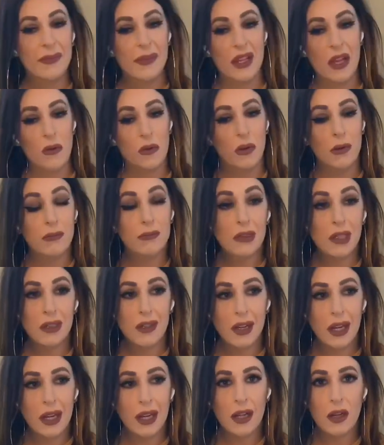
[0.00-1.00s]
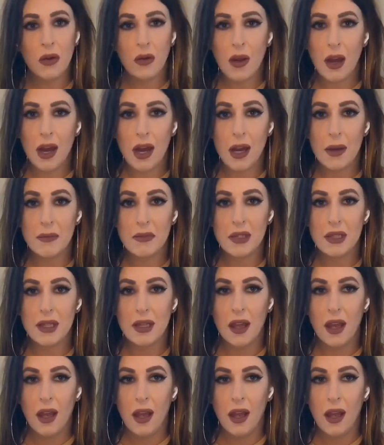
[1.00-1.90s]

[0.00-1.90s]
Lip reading: They were blurry, cropped,